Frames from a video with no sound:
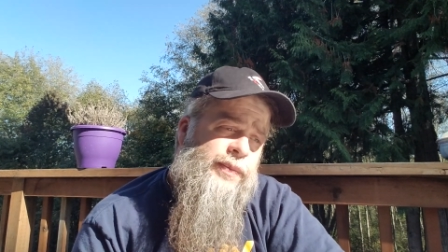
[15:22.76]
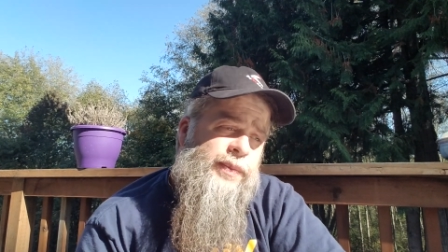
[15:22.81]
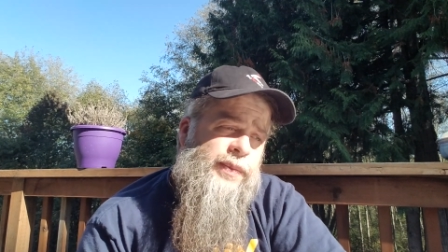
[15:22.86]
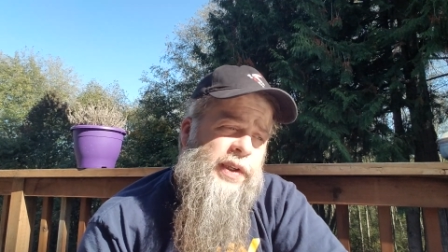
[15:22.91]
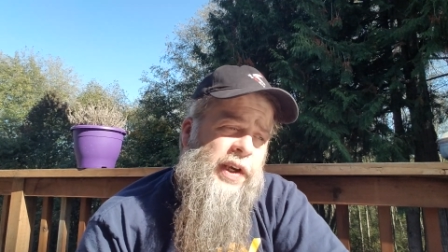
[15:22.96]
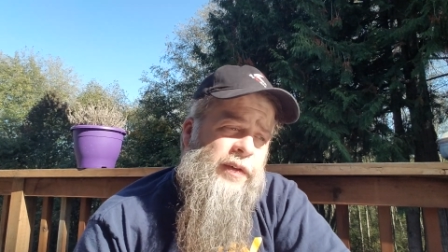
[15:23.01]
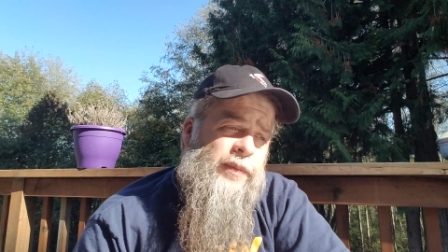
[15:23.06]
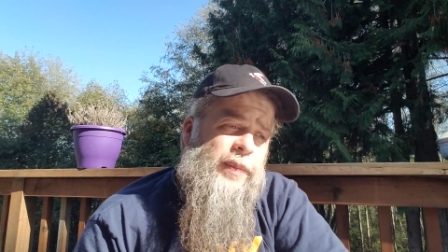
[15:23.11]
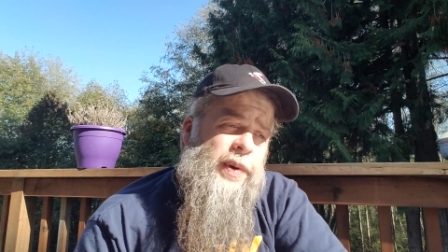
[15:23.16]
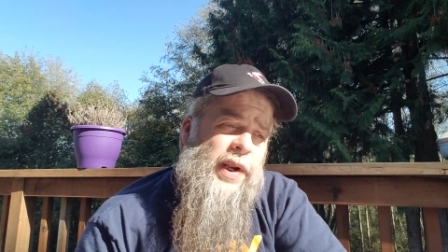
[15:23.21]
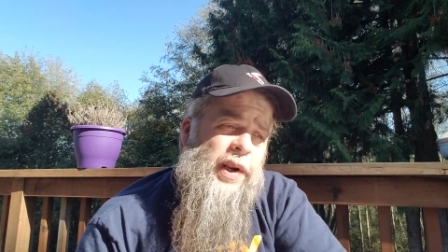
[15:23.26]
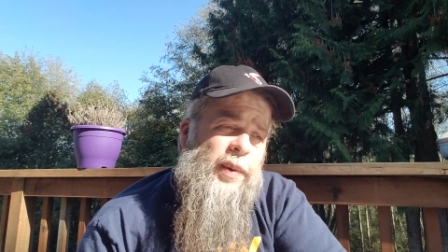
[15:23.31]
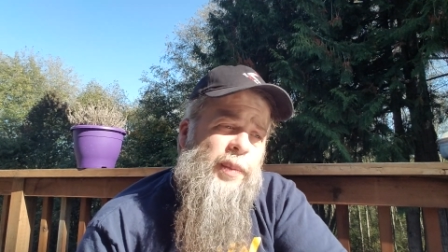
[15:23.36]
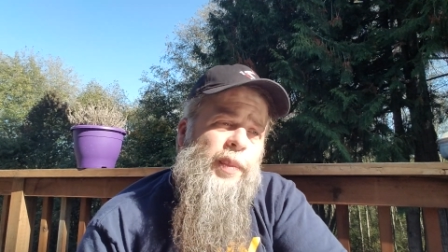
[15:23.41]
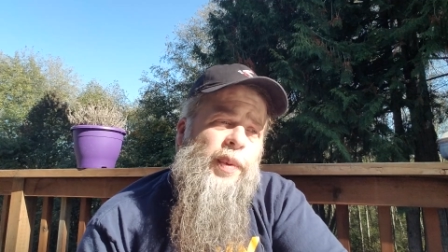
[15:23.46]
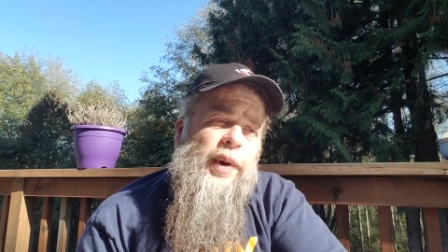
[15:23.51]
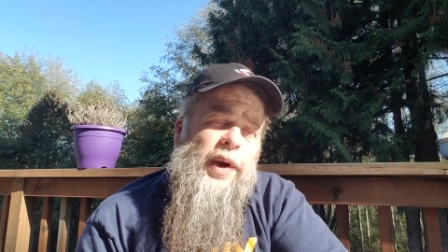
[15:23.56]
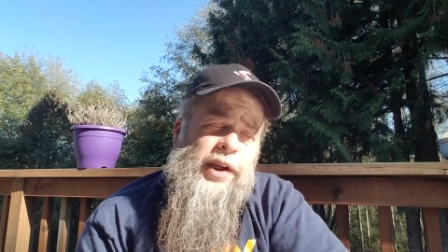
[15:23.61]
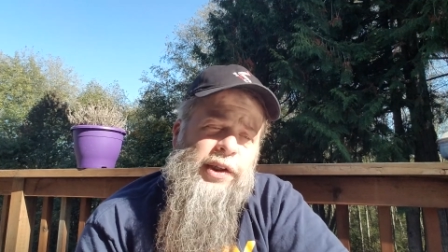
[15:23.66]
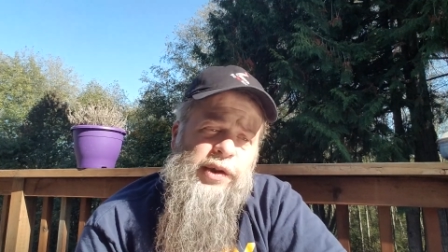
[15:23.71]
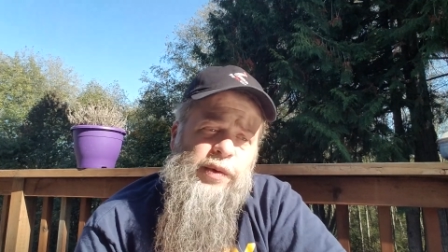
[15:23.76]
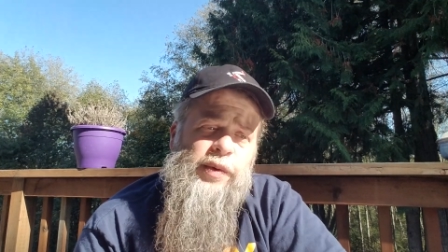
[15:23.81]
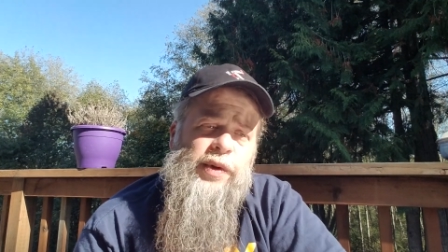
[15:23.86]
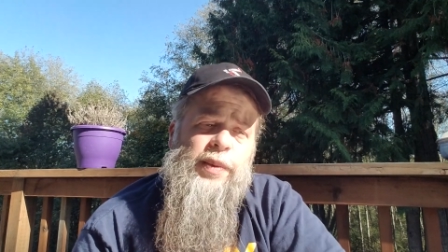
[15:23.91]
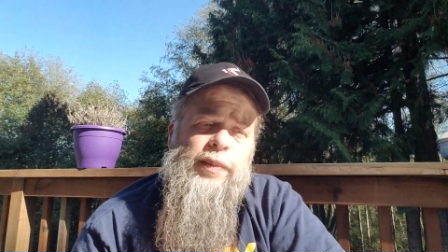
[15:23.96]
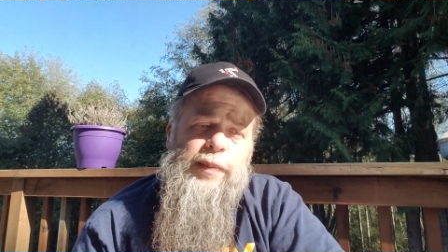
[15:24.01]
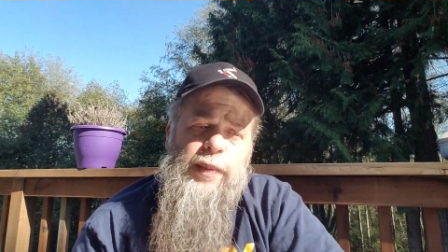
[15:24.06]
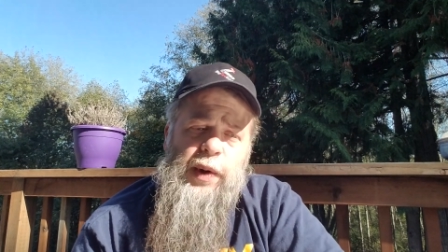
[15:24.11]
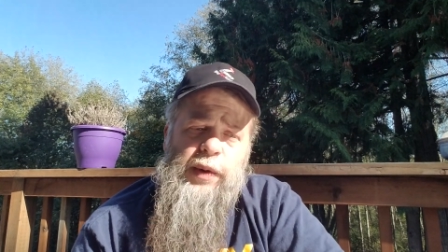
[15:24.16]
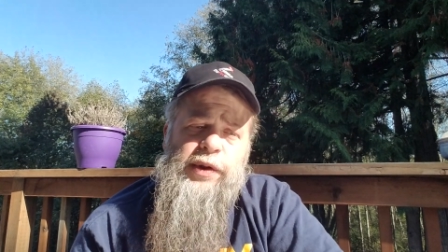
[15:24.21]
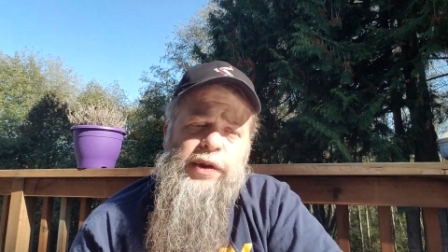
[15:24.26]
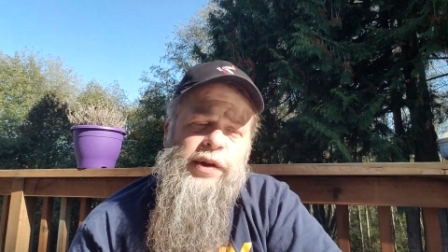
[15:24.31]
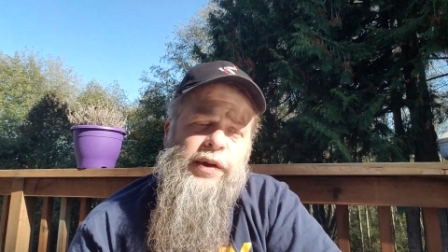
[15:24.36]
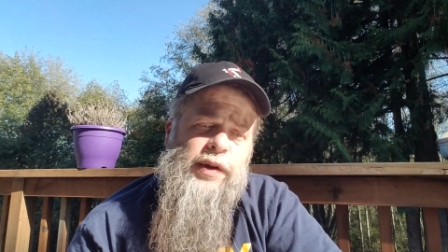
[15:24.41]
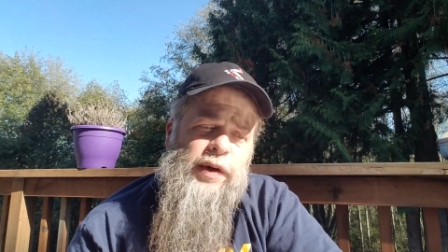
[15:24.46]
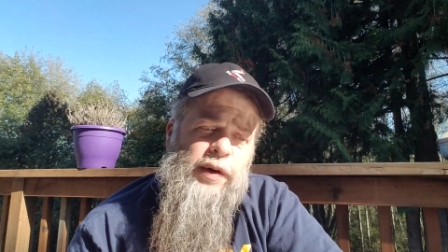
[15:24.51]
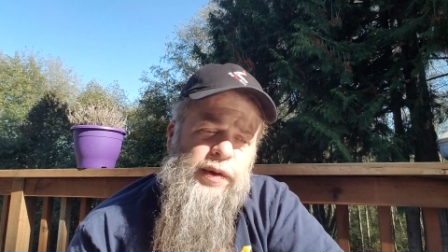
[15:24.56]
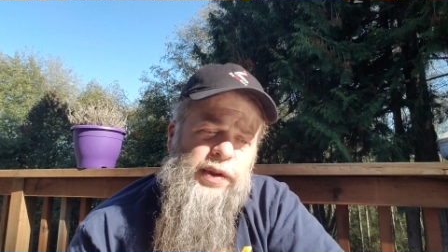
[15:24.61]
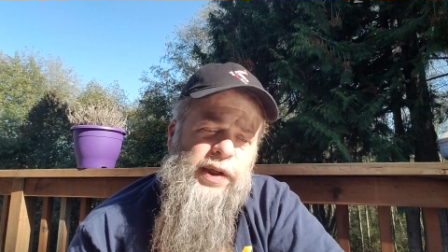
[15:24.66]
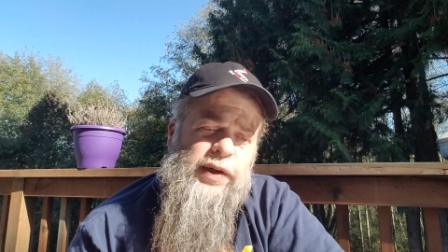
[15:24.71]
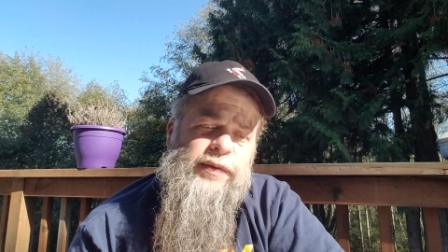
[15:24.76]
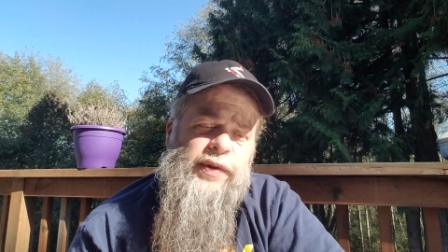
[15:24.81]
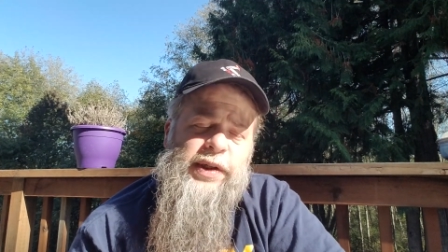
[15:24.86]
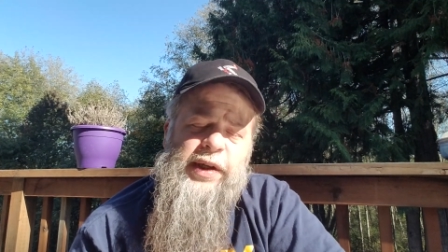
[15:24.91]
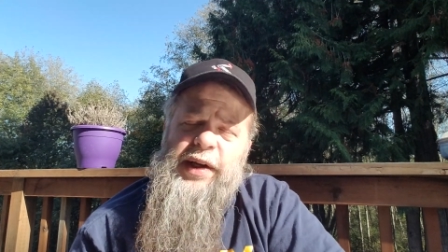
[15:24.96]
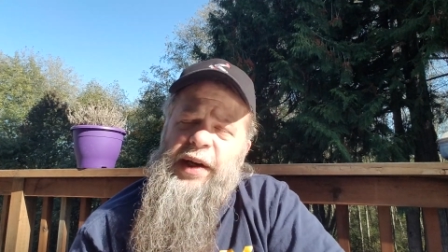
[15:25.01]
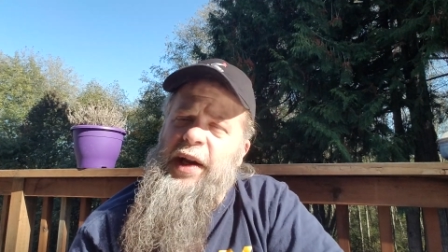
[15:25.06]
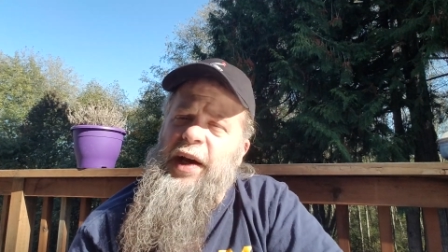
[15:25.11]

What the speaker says: have been impressed with most of those I've seen.